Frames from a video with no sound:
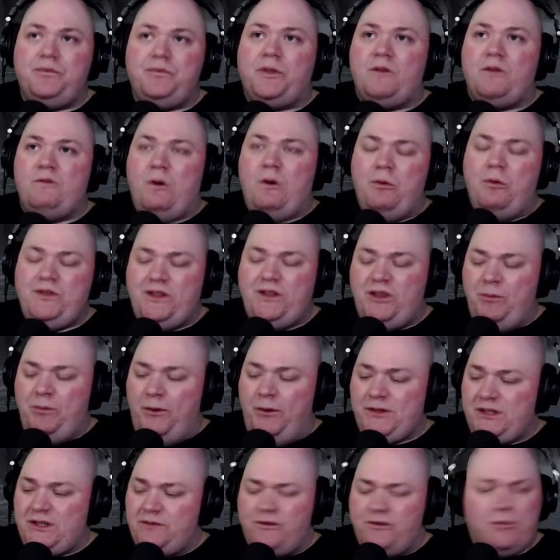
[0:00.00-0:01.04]
What was it the
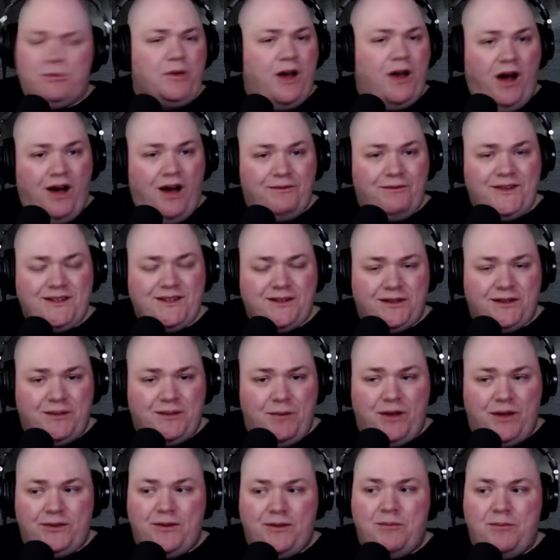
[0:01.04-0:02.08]
person from Coffee said
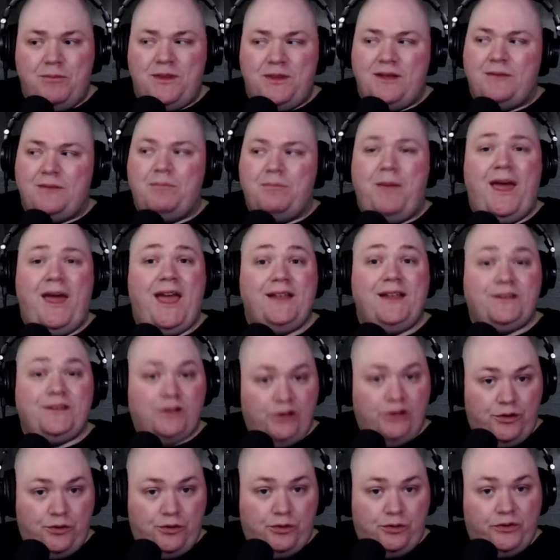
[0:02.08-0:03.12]
about them being pay to
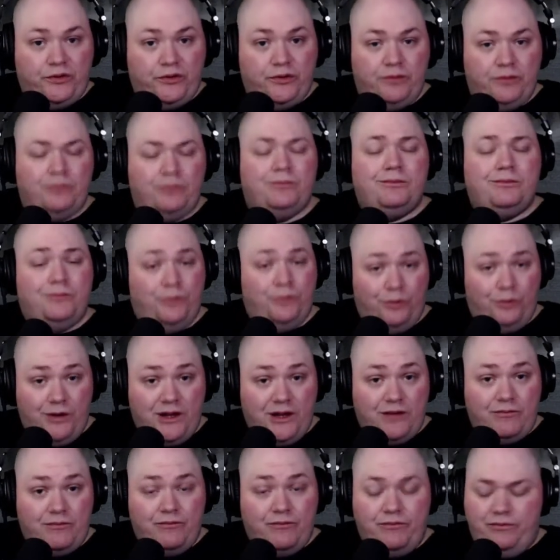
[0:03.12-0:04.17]
lose,
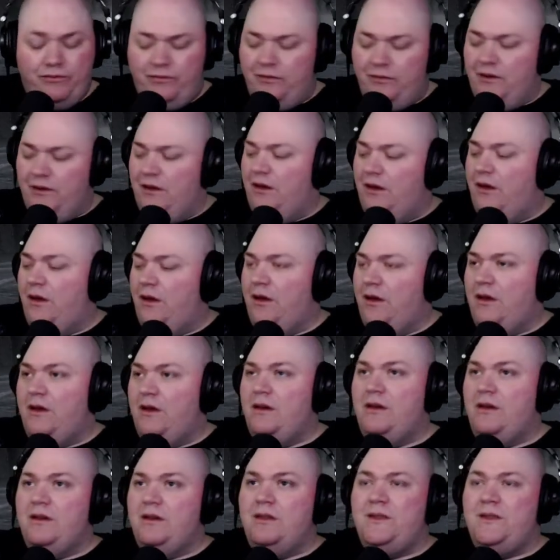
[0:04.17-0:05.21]
right?
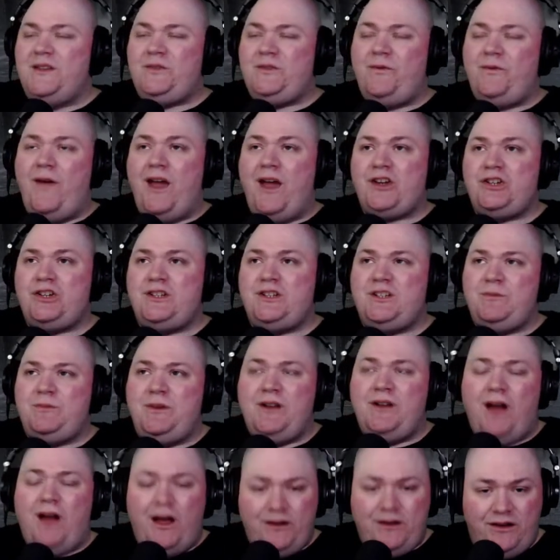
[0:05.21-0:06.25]
This faction has
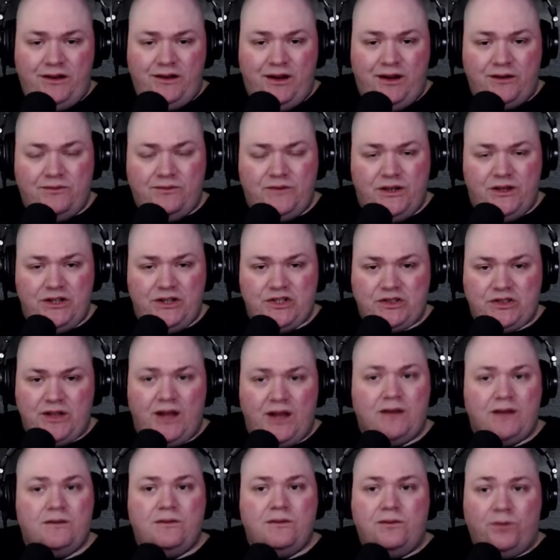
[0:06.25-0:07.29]
been in an unfinished
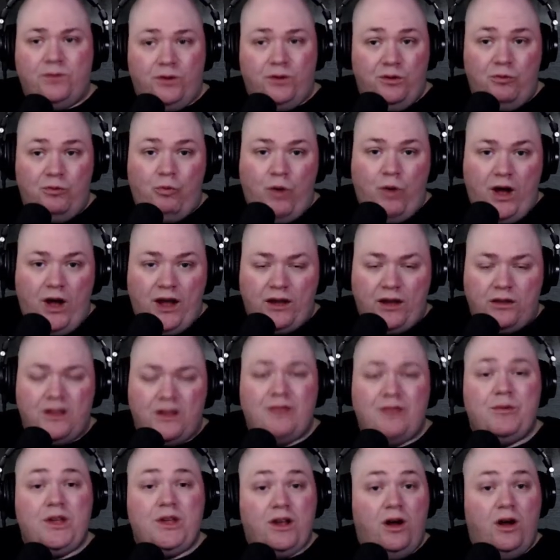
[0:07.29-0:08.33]
state for a while,
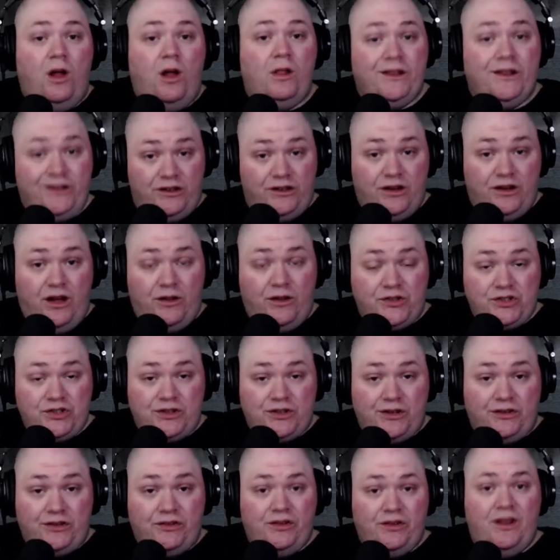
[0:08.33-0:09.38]
and we all acknowledge
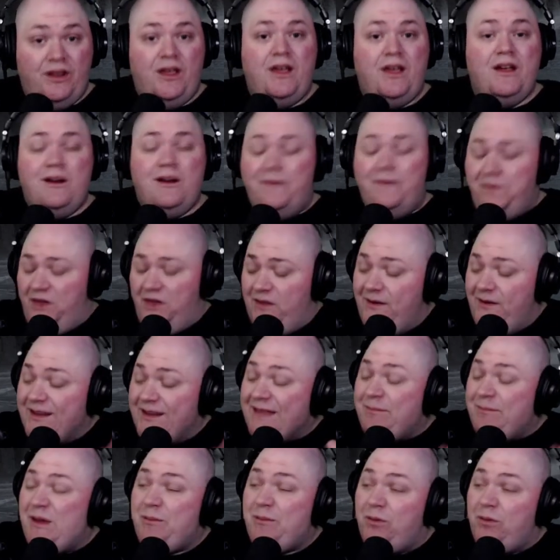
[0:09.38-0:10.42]
this. Now, the fact
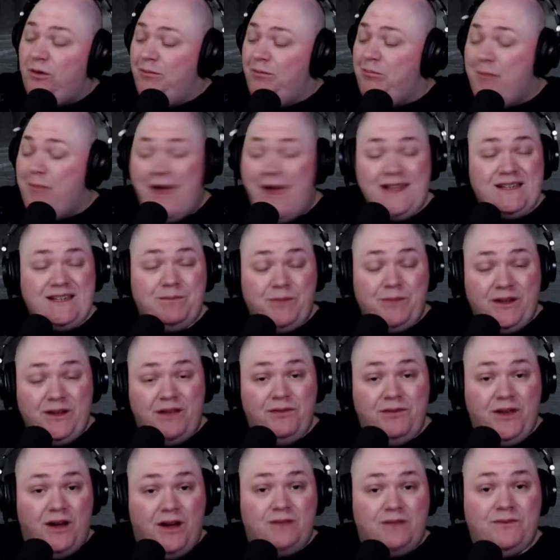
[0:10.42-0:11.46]
that people made something of
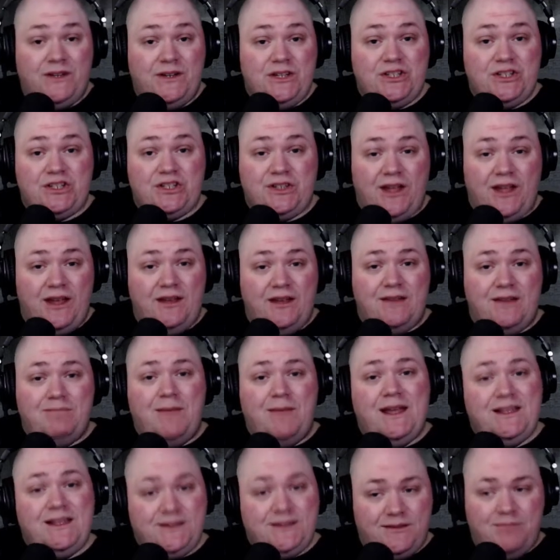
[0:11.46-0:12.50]
the unfinished state and
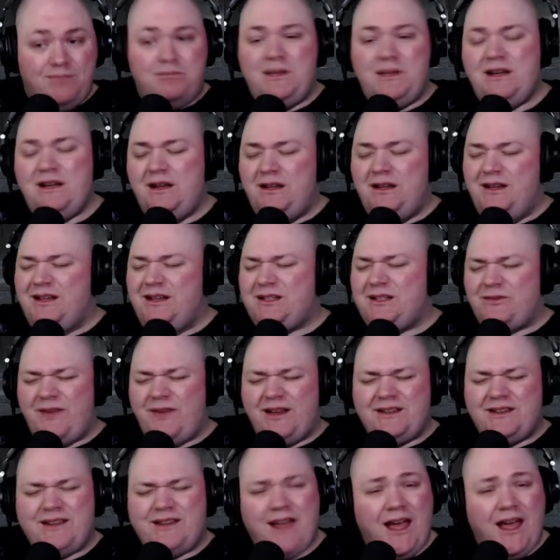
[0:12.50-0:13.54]
made some meaning is
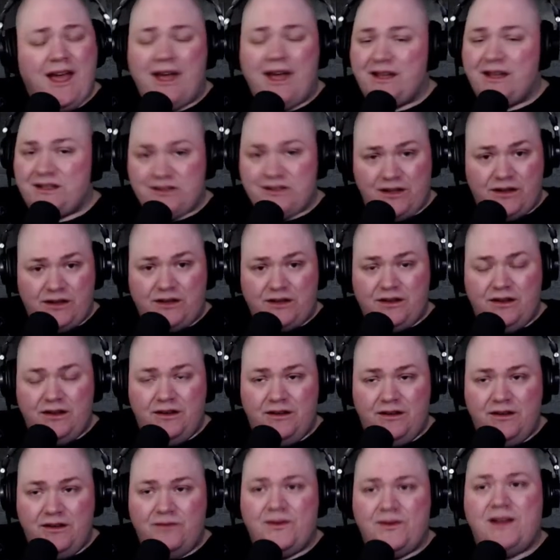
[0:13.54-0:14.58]
fantastic.
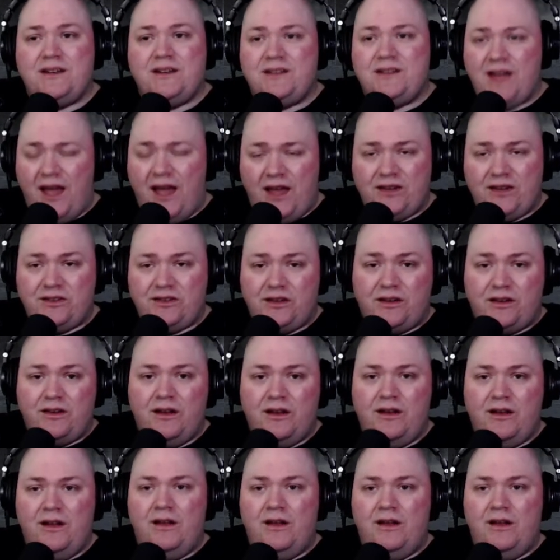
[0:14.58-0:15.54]
Fantastic.